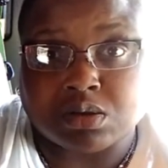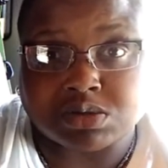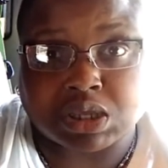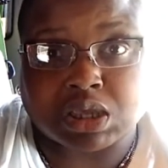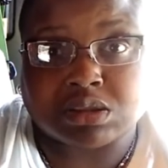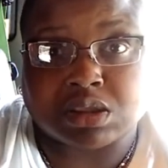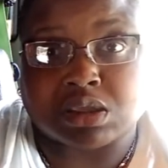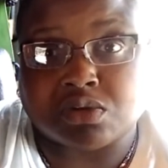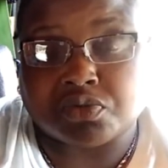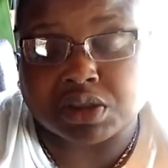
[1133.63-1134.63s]
Jose,
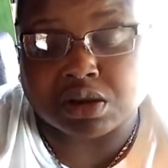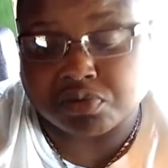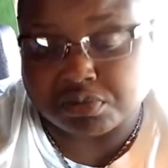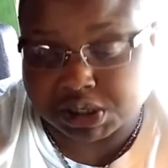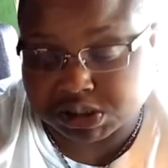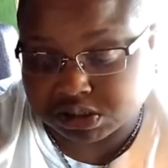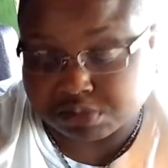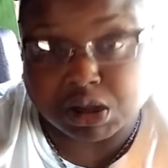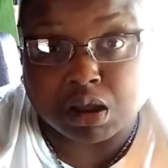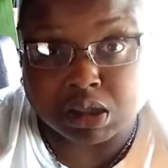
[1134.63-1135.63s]
thank you for that information. I'm
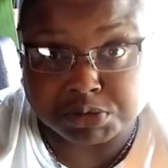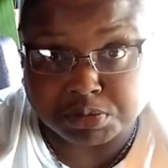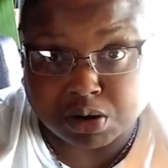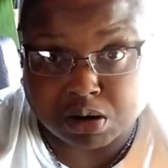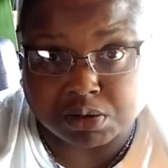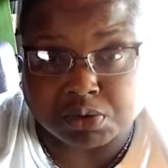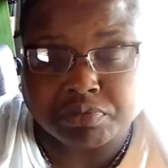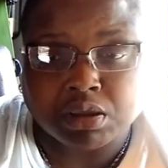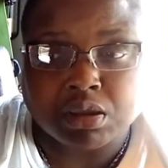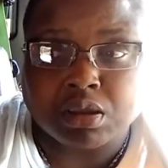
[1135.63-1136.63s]
going to call him tomorrow
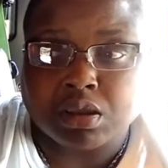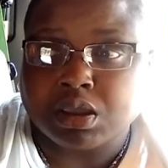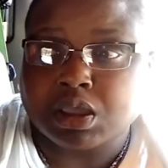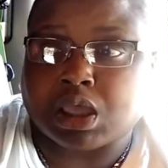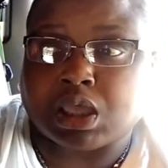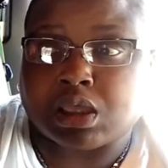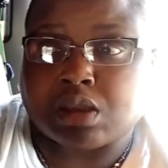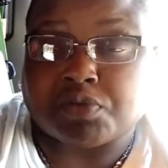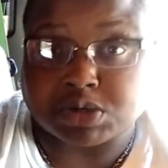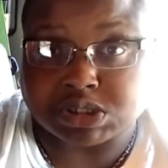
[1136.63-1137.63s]

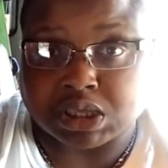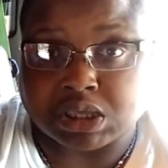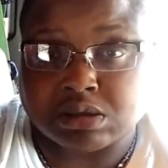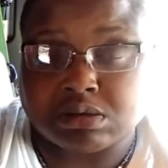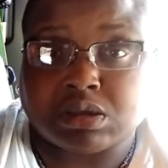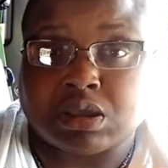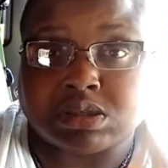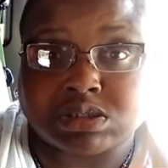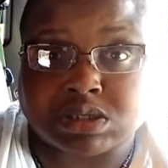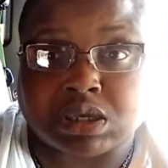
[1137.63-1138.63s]
and first thing
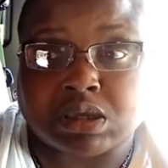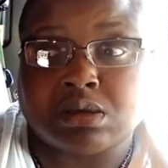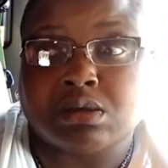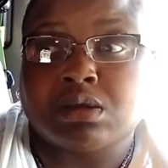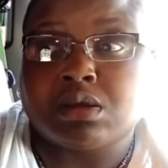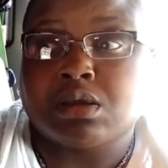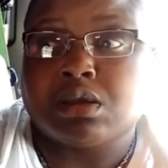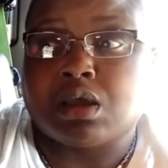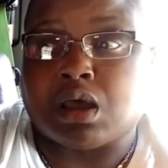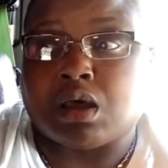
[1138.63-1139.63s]
and see.
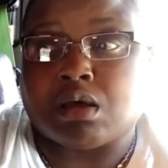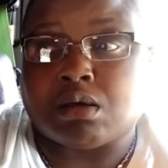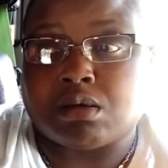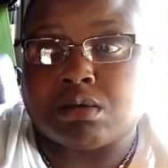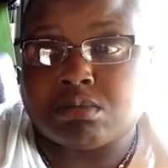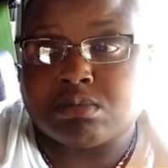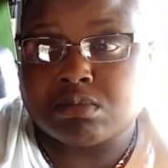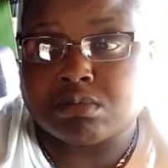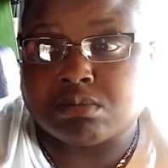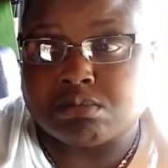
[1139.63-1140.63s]
Uh,
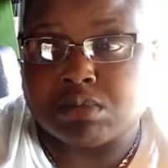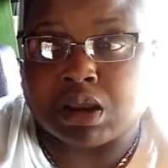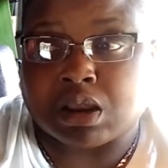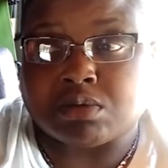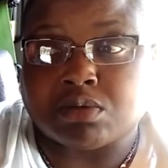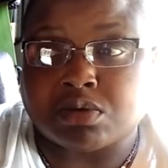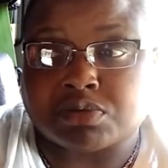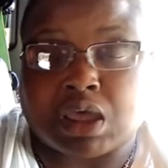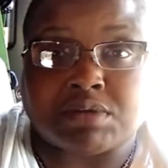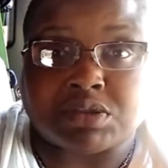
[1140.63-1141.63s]
and I don't
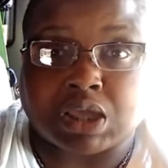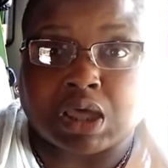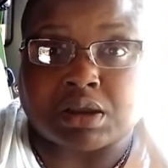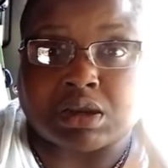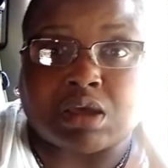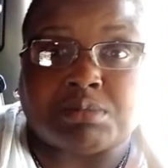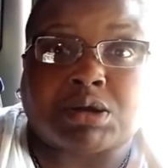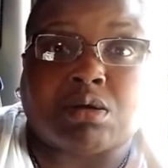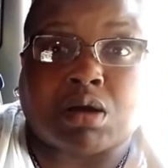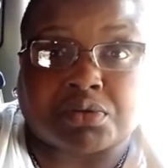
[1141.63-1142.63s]
they have anything out of
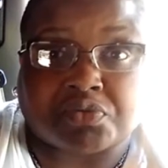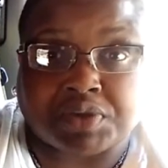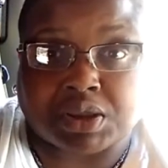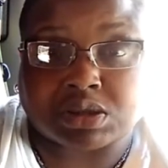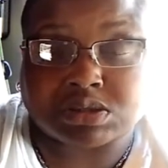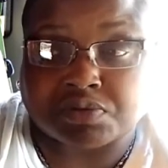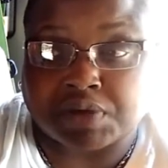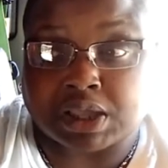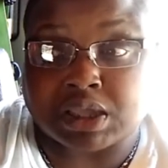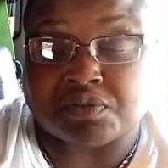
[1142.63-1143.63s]
Lubbock or out of Phoenix. If
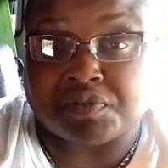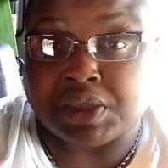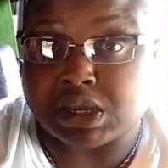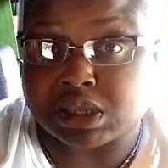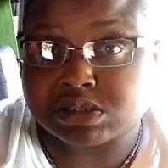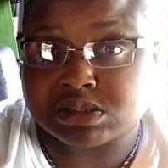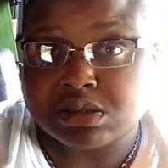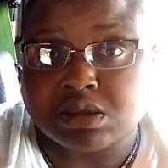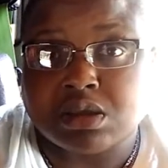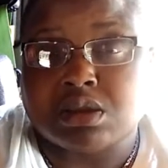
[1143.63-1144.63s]
I get Phoenix,
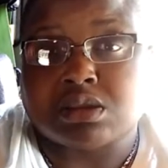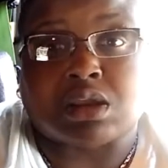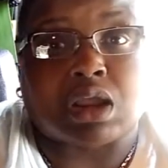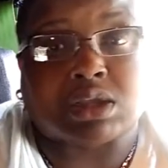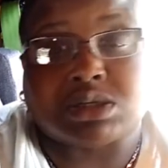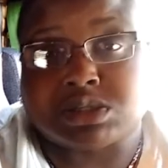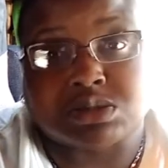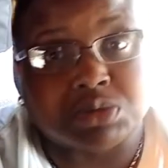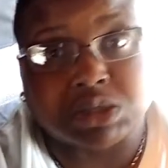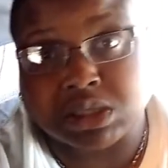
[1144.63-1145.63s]
then I could
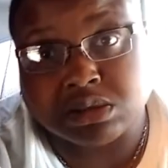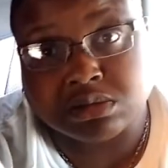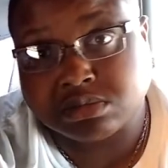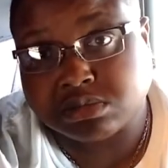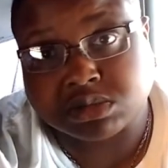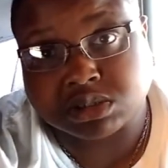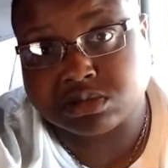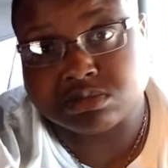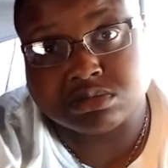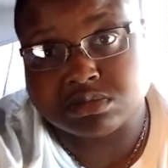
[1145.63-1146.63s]
just really
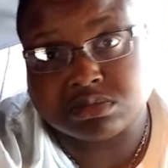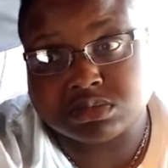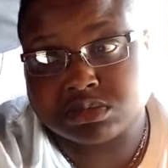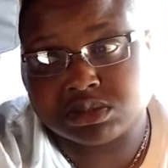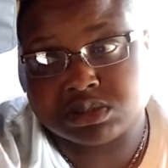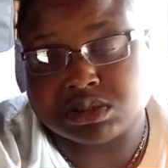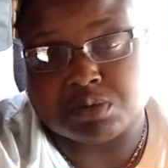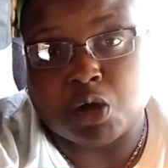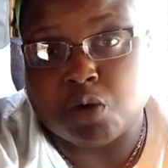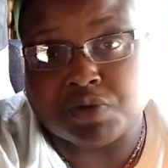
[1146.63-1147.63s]
just
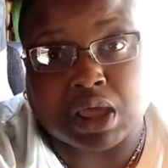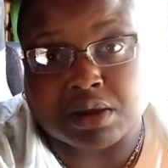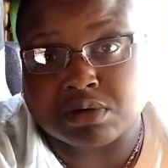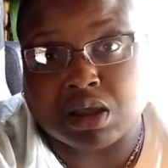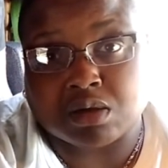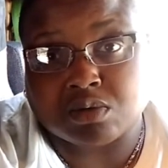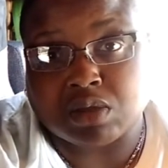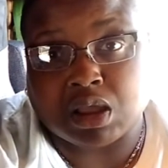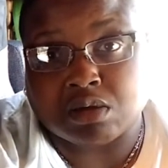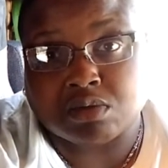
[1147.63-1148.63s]
hopefully I don't know how
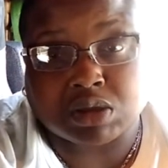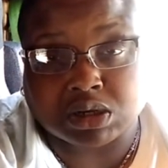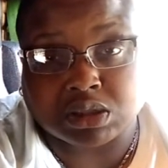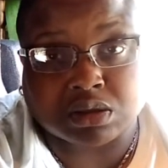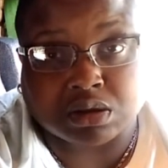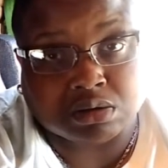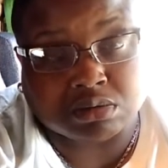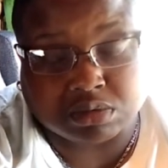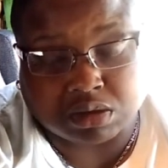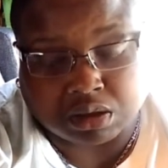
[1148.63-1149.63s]
how quickly
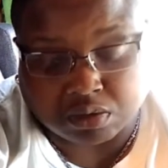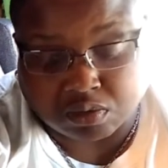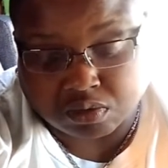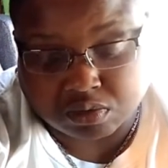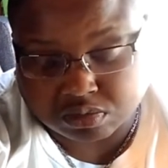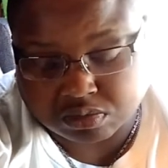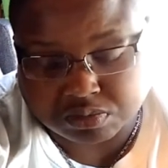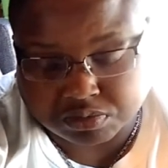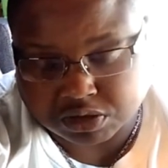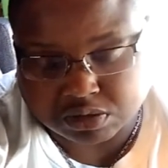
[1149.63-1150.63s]
they're uh, what
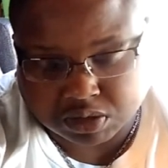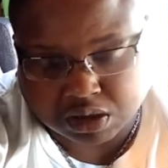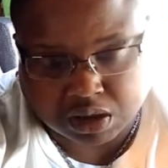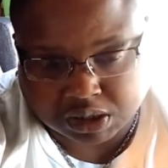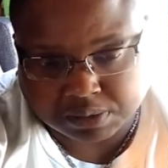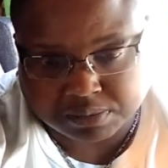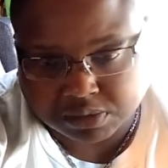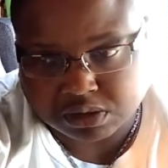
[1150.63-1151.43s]
do you call it